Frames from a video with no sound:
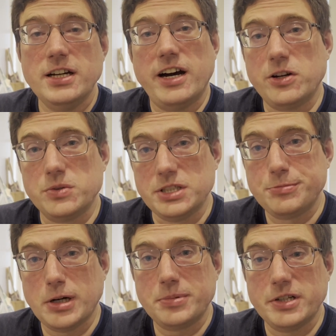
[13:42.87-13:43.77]
I don't need
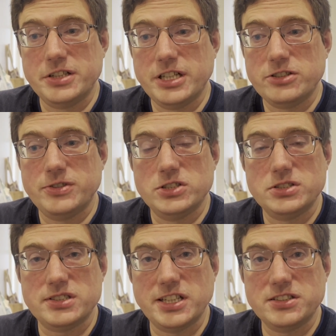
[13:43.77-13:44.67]
proper internet to finish
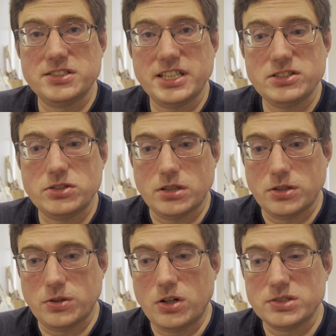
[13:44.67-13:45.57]
the sail design,
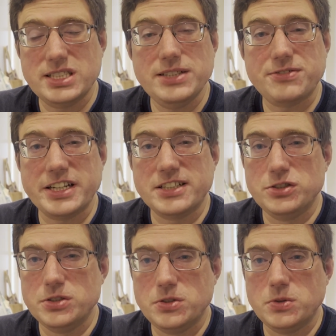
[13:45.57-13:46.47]
so I'll see if I can
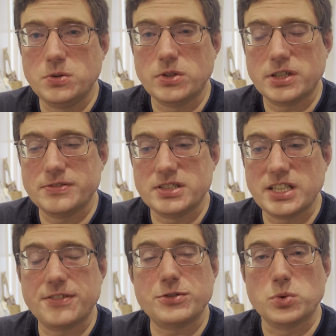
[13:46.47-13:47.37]
do a lot of this
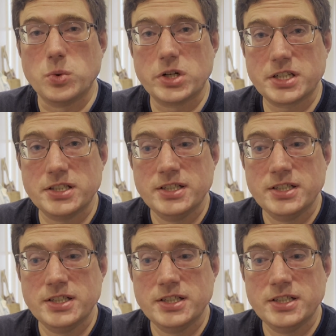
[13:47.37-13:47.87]
after work.